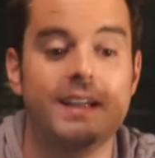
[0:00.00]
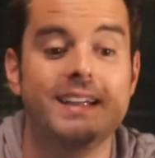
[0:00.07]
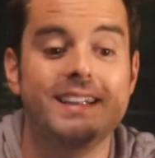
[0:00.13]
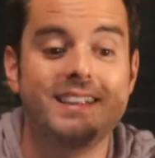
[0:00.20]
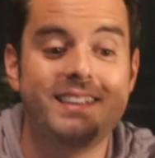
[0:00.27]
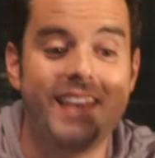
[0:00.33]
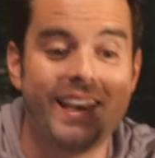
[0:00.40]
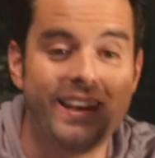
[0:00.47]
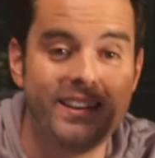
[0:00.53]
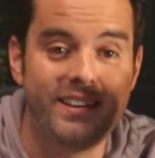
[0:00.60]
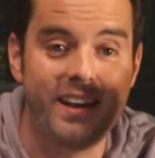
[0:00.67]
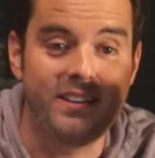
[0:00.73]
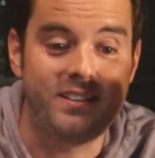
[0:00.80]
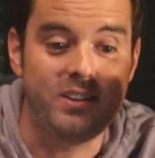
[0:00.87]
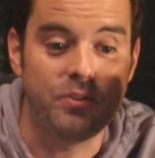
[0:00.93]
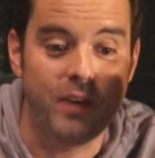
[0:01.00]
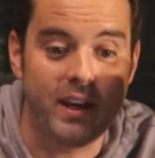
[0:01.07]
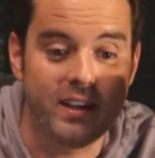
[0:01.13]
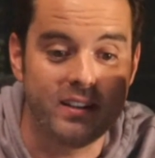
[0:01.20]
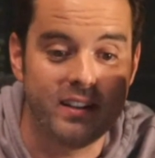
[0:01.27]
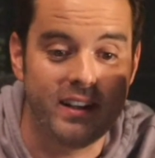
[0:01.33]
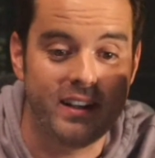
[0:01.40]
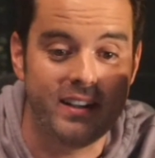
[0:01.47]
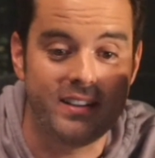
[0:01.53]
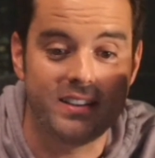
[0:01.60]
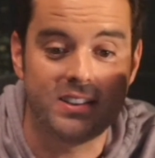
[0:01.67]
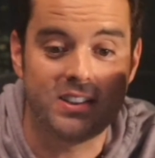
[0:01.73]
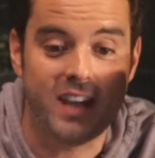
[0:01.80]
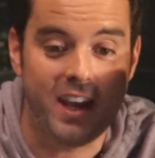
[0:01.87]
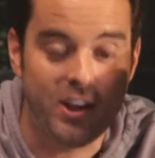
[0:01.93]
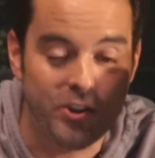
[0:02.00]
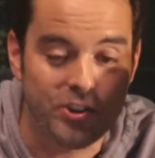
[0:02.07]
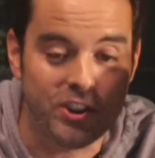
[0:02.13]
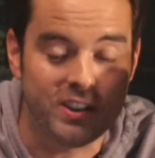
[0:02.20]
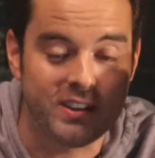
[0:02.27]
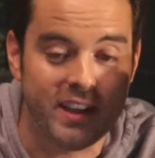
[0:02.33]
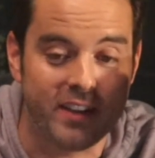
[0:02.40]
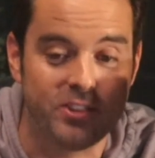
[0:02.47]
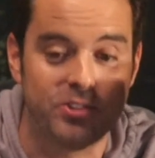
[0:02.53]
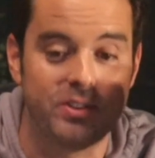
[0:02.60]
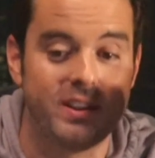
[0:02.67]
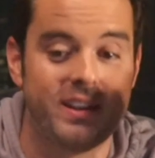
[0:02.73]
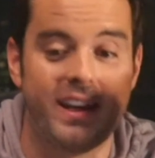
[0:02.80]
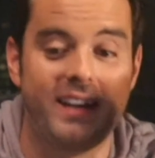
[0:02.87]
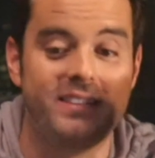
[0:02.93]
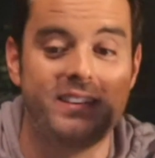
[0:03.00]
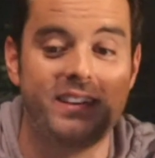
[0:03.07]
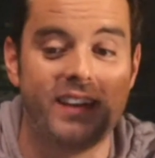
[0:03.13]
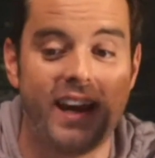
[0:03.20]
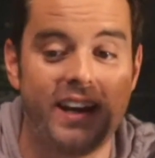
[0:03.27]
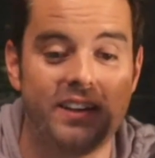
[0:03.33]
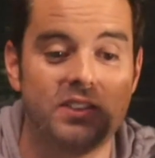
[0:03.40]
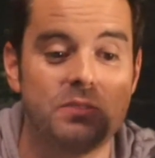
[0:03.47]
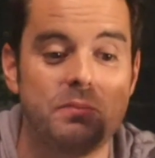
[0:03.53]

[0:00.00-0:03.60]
Second, they deregulated this energy sector in the 1990s,